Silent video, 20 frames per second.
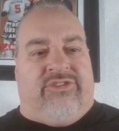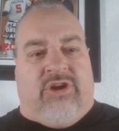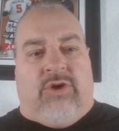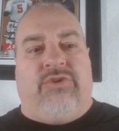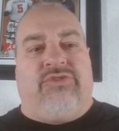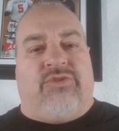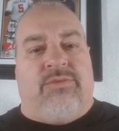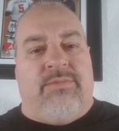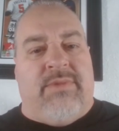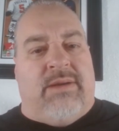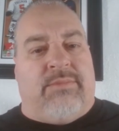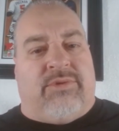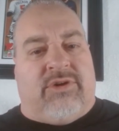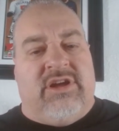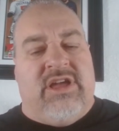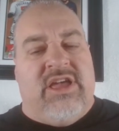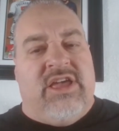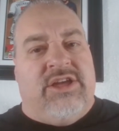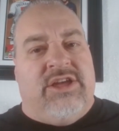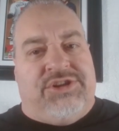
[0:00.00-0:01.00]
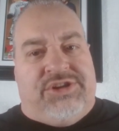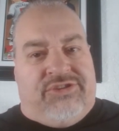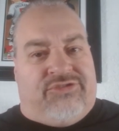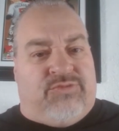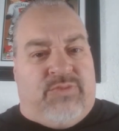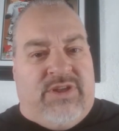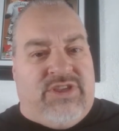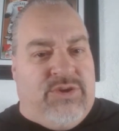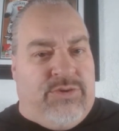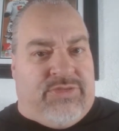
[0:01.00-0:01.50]
And always remember,
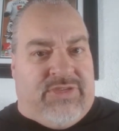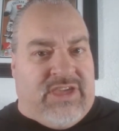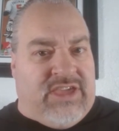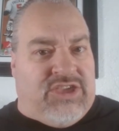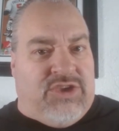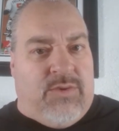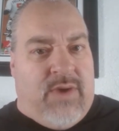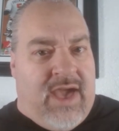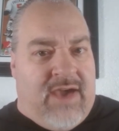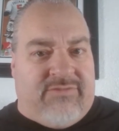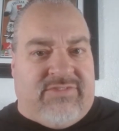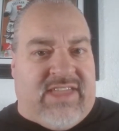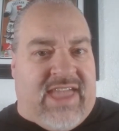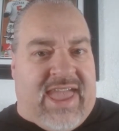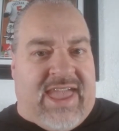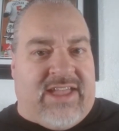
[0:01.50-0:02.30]
just when you think you have the